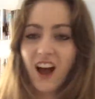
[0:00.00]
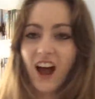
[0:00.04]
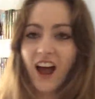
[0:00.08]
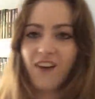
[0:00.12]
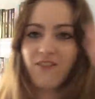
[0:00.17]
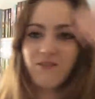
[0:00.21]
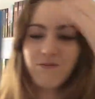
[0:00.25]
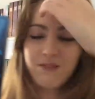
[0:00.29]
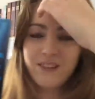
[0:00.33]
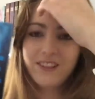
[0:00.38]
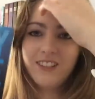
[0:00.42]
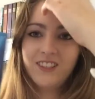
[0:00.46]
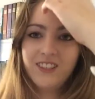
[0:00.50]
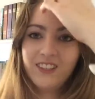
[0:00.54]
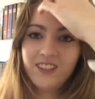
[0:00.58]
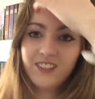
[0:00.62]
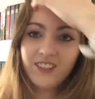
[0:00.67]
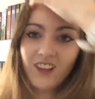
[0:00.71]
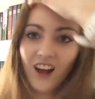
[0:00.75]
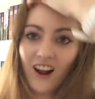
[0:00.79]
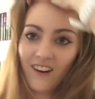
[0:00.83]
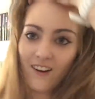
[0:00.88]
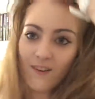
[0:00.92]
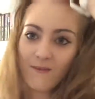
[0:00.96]
I haven't been this
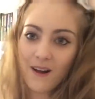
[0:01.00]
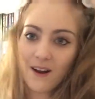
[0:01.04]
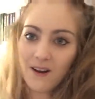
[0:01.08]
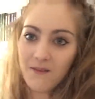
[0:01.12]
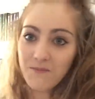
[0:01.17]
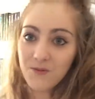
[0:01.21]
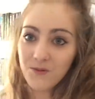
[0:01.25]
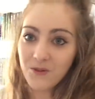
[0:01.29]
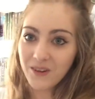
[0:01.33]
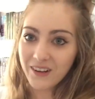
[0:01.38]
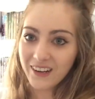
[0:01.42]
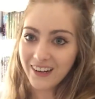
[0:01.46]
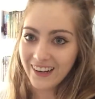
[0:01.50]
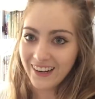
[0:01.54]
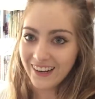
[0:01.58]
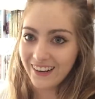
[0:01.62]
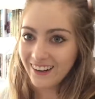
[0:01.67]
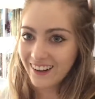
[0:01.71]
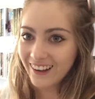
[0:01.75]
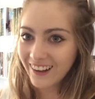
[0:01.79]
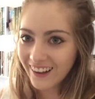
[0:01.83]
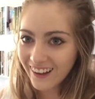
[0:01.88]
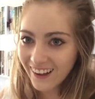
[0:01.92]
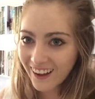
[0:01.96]
excited about a book
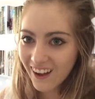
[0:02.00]
in